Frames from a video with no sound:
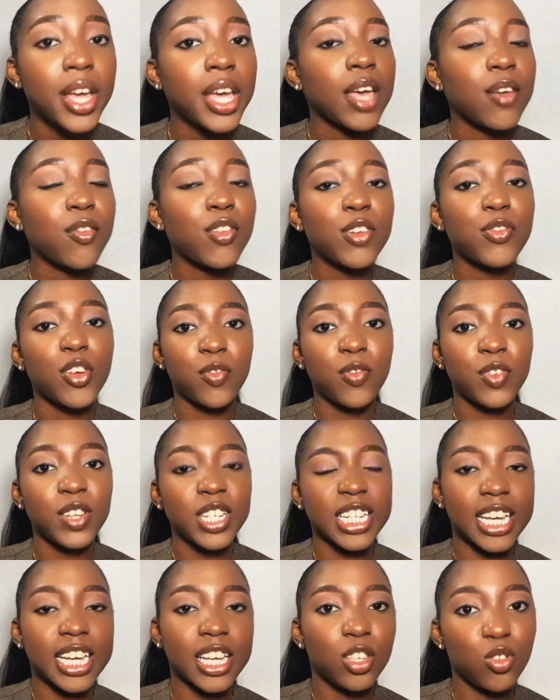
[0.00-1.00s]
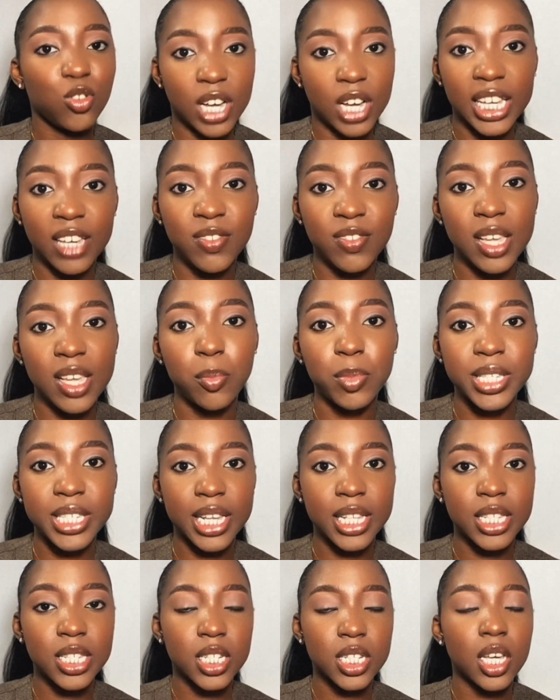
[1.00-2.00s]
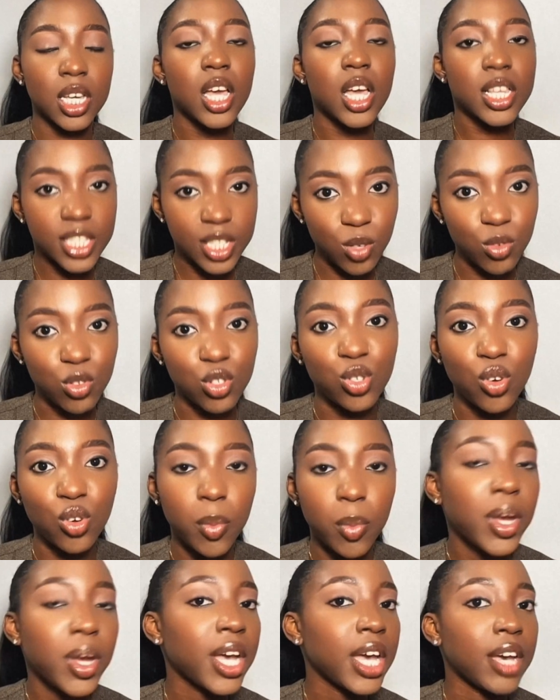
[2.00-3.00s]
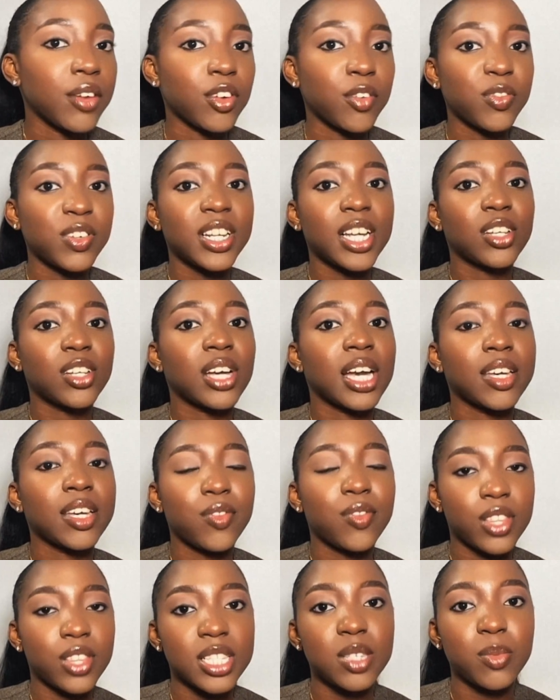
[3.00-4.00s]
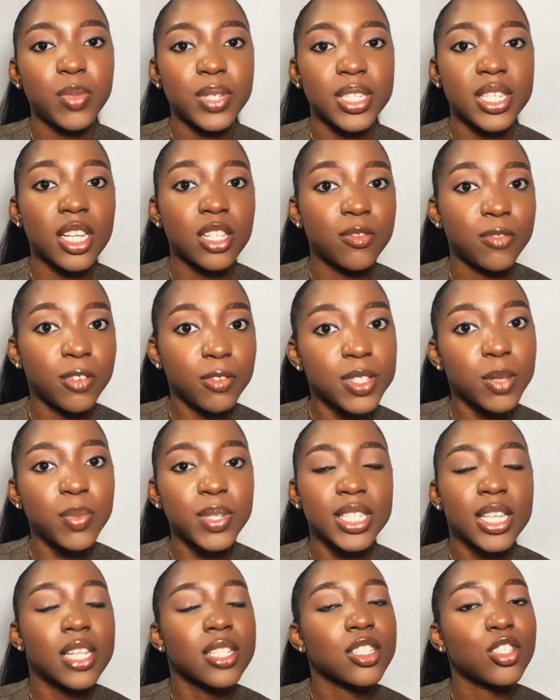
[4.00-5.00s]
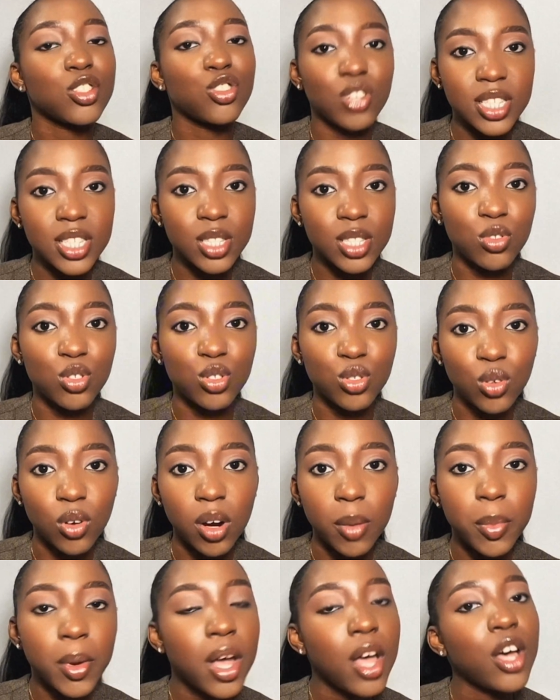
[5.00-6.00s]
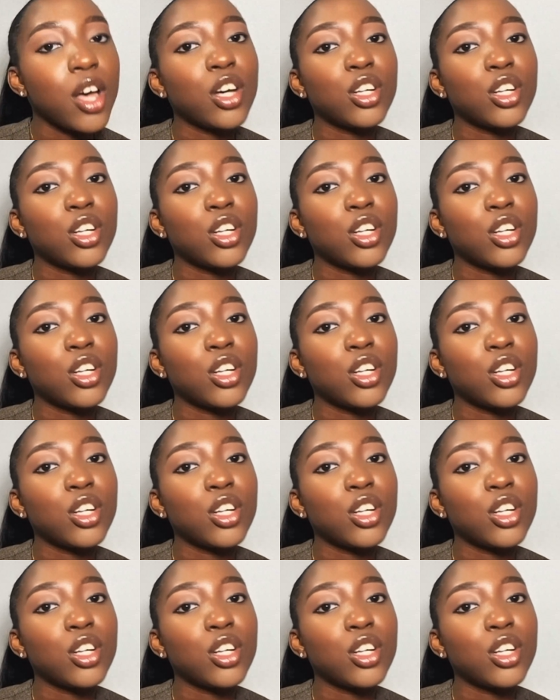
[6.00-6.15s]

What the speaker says: Even if you're feeling like you can give 10% today, still show up. If you're feeling like you can give 30%, 50%, just still show up.